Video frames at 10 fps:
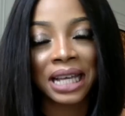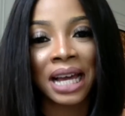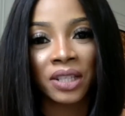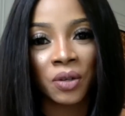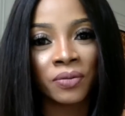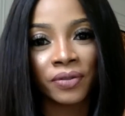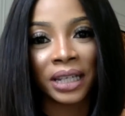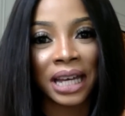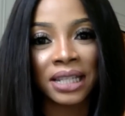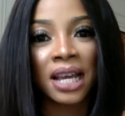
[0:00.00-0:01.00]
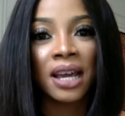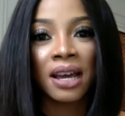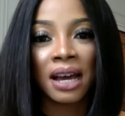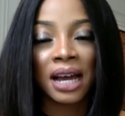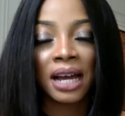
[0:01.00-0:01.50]
Guys, don't forget,
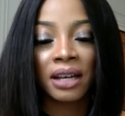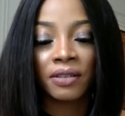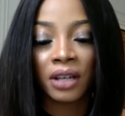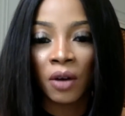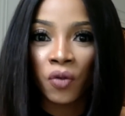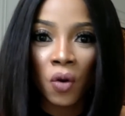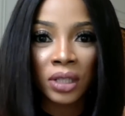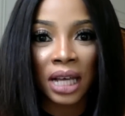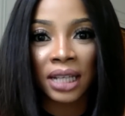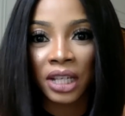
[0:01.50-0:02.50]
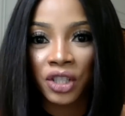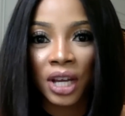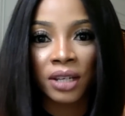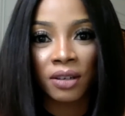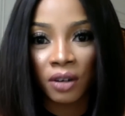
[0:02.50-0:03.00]
of course, as I
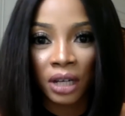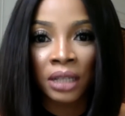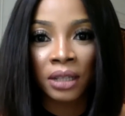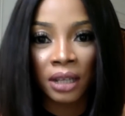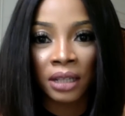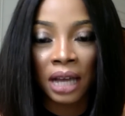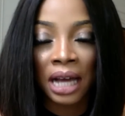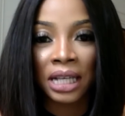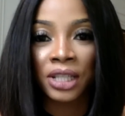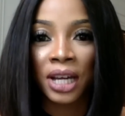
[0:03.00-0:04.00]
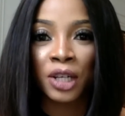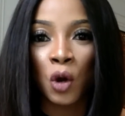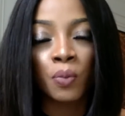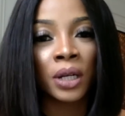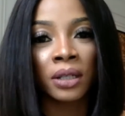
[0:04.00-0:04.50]
shared in the
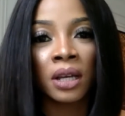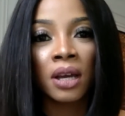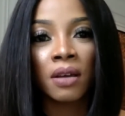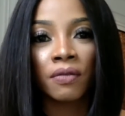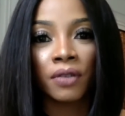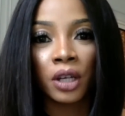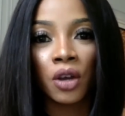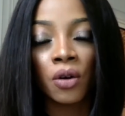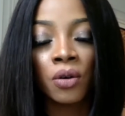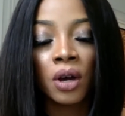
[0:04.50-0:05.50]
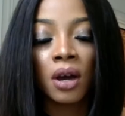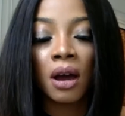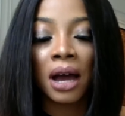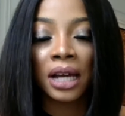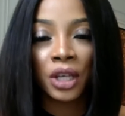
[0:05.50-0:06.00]
opening video,
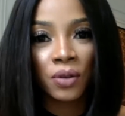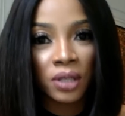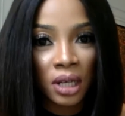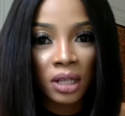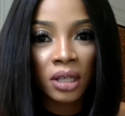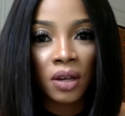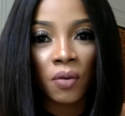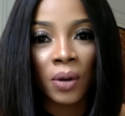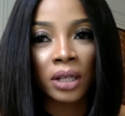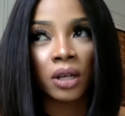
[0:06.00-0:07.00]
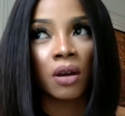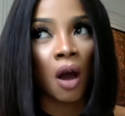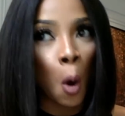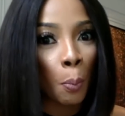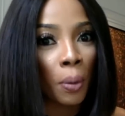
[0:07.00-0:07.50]
Houston, we're
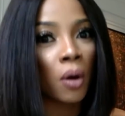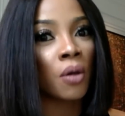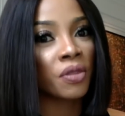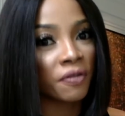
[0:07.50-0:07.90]
up on the